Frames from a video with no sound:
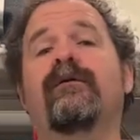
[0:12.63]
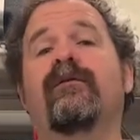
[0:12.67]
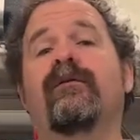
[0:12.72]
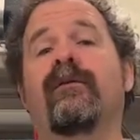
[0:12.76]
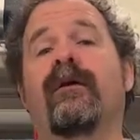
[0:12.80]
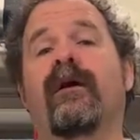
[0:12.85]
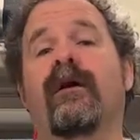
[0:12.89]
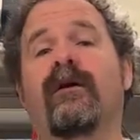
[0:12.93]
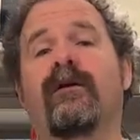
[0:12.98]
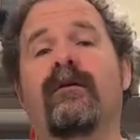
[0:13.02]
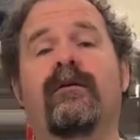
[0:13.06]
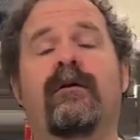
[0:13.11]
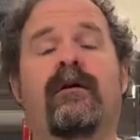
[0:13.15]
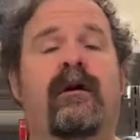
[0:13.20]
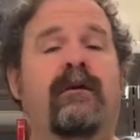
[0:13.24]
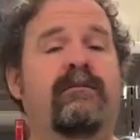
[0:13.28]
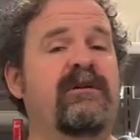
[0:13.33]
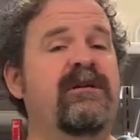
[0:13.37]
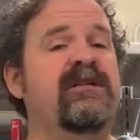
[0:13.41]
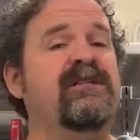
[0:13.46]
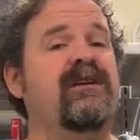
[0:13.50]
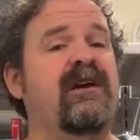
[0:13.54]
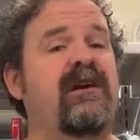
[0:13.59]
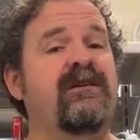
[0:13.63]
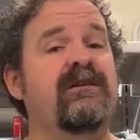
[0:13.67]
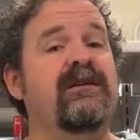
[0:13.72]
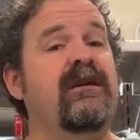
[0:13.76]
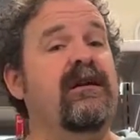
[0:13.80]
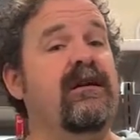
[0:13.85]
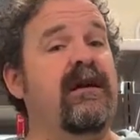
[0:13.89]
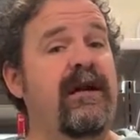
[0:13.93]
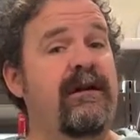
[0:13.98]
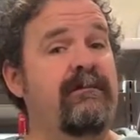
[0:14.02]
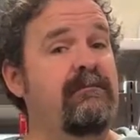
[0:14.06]
although I'm just going to
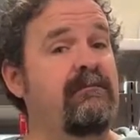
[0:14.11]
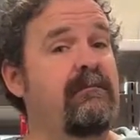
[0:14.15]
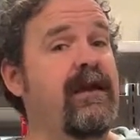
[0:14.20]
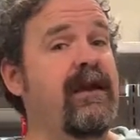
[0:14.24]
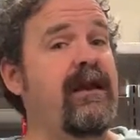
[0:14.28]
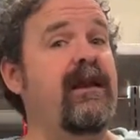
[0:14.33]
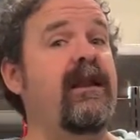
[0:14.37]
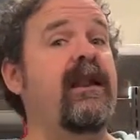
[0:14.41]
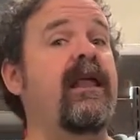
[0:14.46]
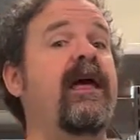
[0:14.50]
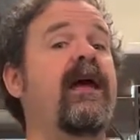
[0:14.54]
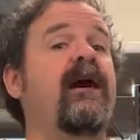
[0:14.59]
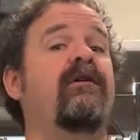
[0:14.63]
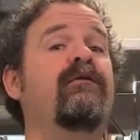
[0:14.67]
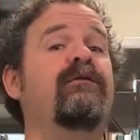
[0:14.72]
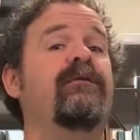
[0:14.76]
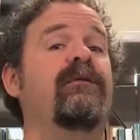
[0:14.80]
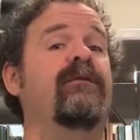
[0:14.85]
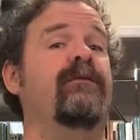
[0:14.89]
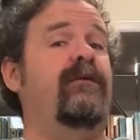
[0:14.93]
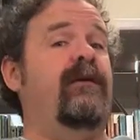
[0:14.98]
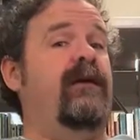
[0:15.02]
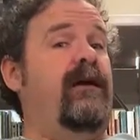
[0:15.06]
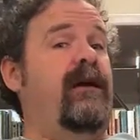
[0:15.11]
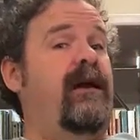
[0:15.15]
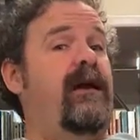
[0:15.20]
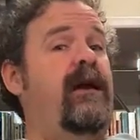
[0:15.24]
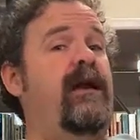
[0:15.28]
admit now for